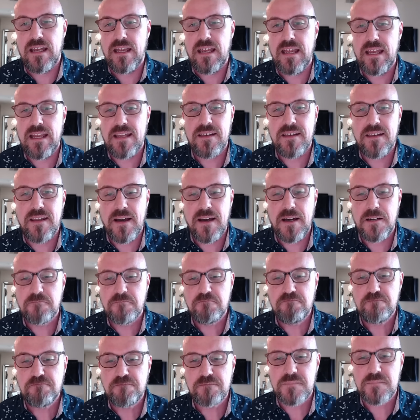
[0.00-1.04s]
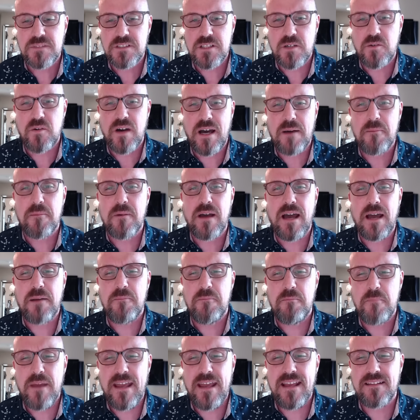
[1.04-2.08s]
And so I
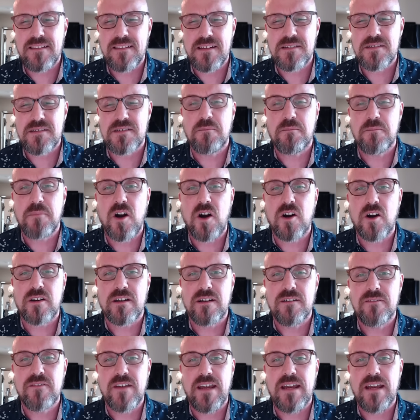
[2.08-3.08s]
make this a part of